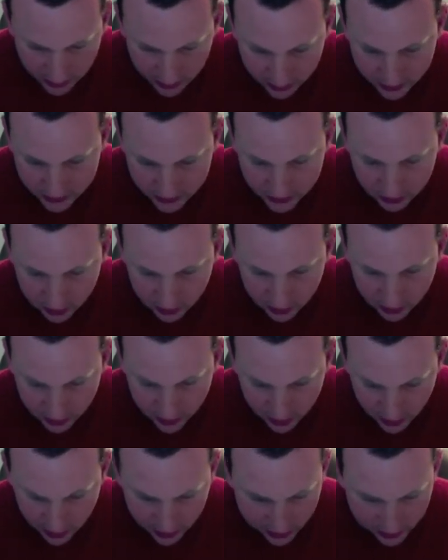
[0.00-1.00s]
us or
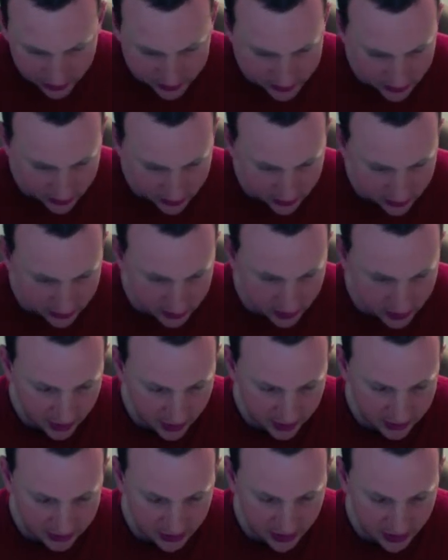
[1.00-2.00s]
carry us into
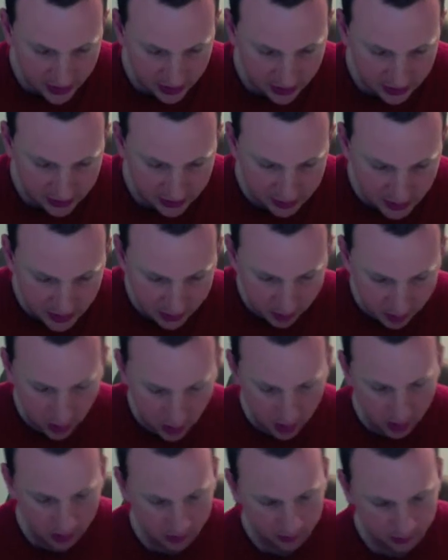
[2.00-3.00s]
exile to Babylon."